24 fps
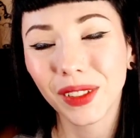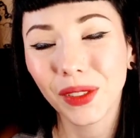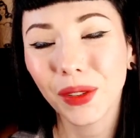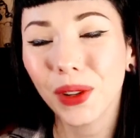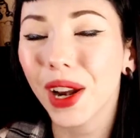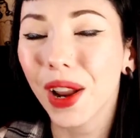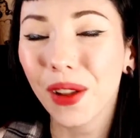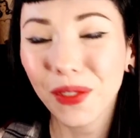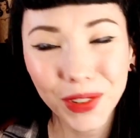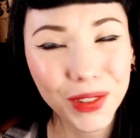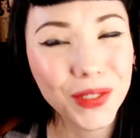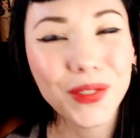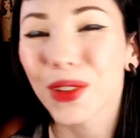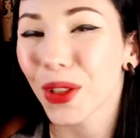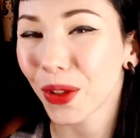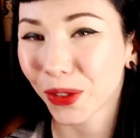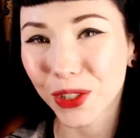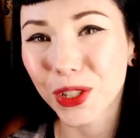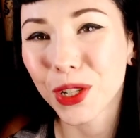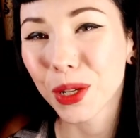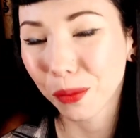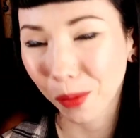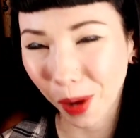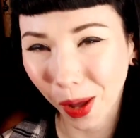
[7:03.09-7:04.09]
Whatever
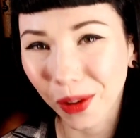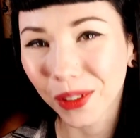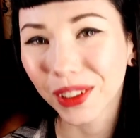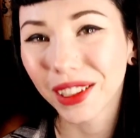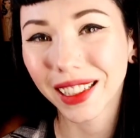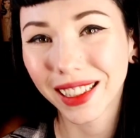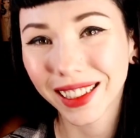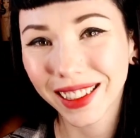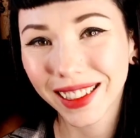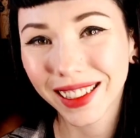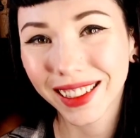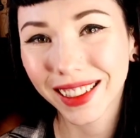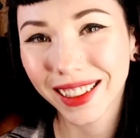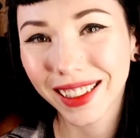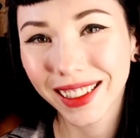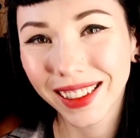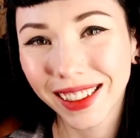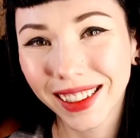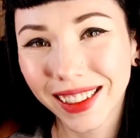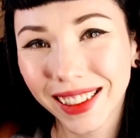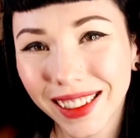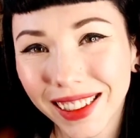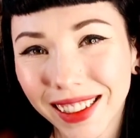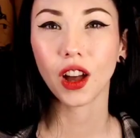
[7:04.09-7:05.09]
floats your boat.
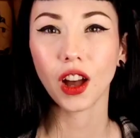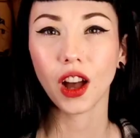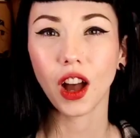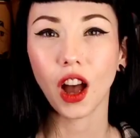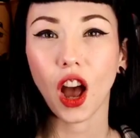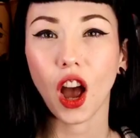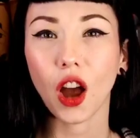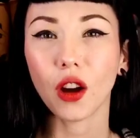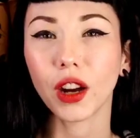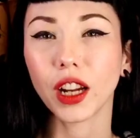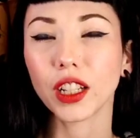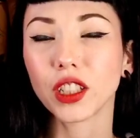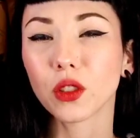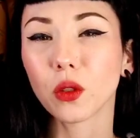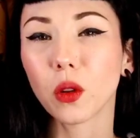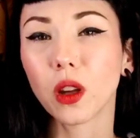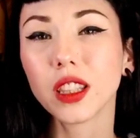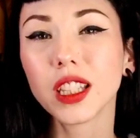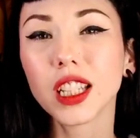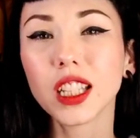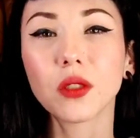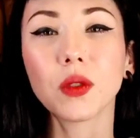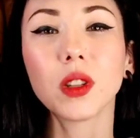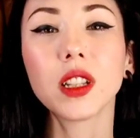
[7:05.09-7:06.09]
Alright, so
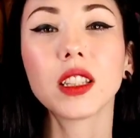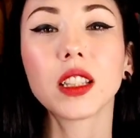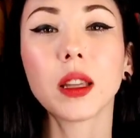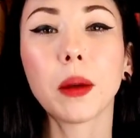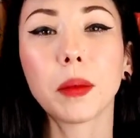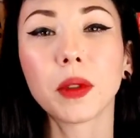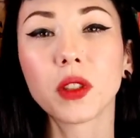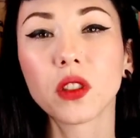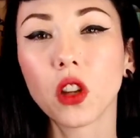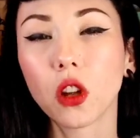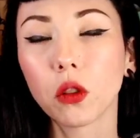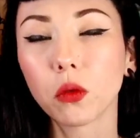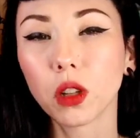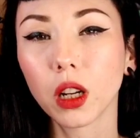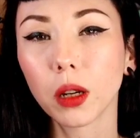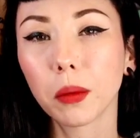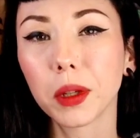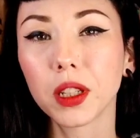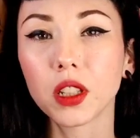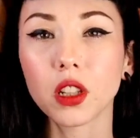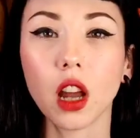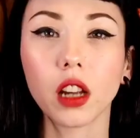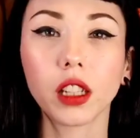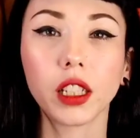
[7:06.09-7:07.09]
on this week's episode, we're going
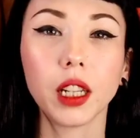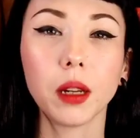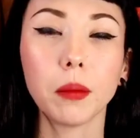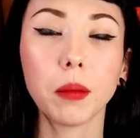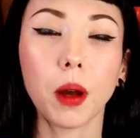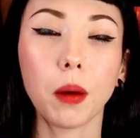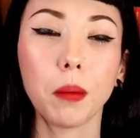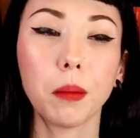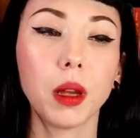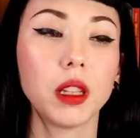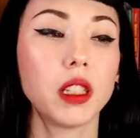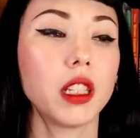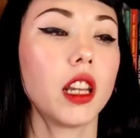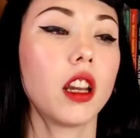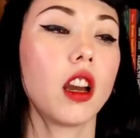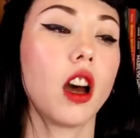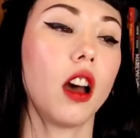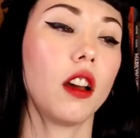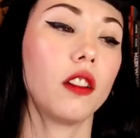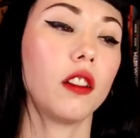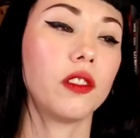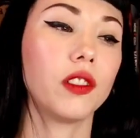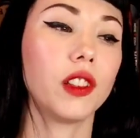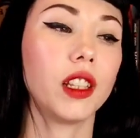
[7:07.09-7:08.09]
to be talking about Monday
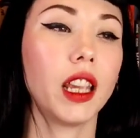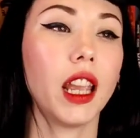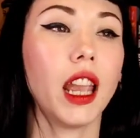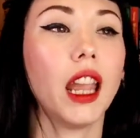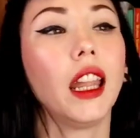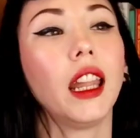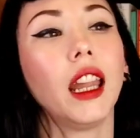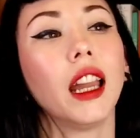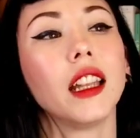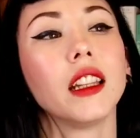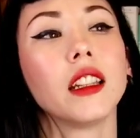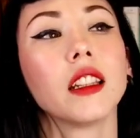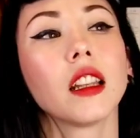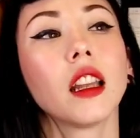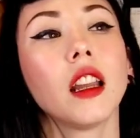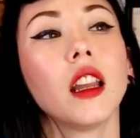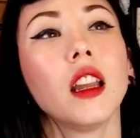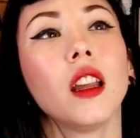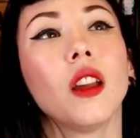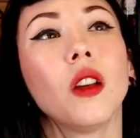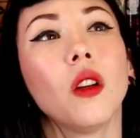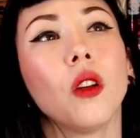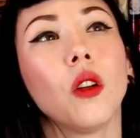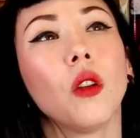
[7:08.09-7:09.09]
coffee, and
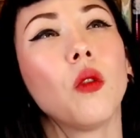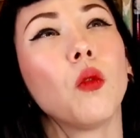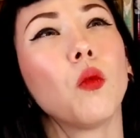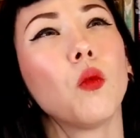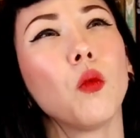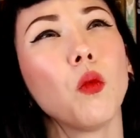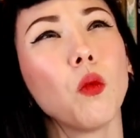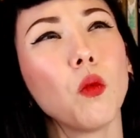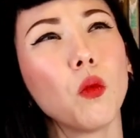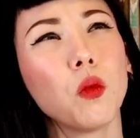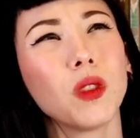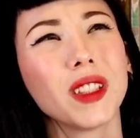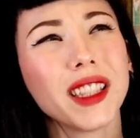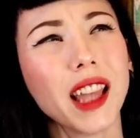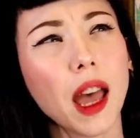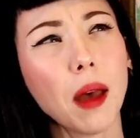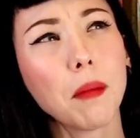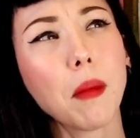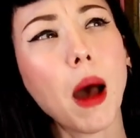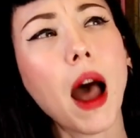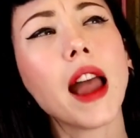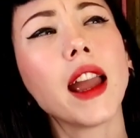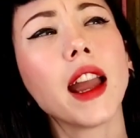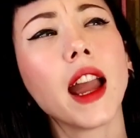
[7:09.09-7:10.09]
was
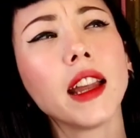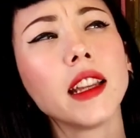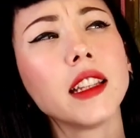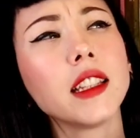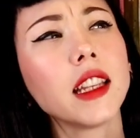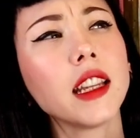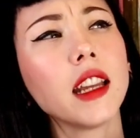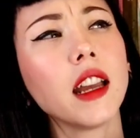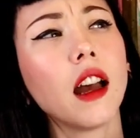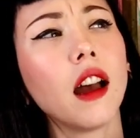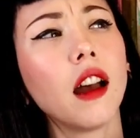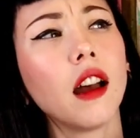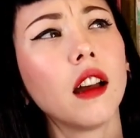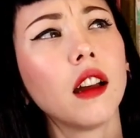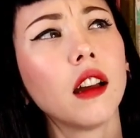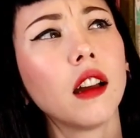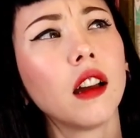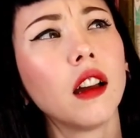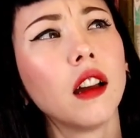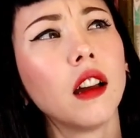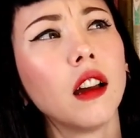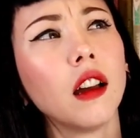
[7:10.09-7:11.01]
that my idea?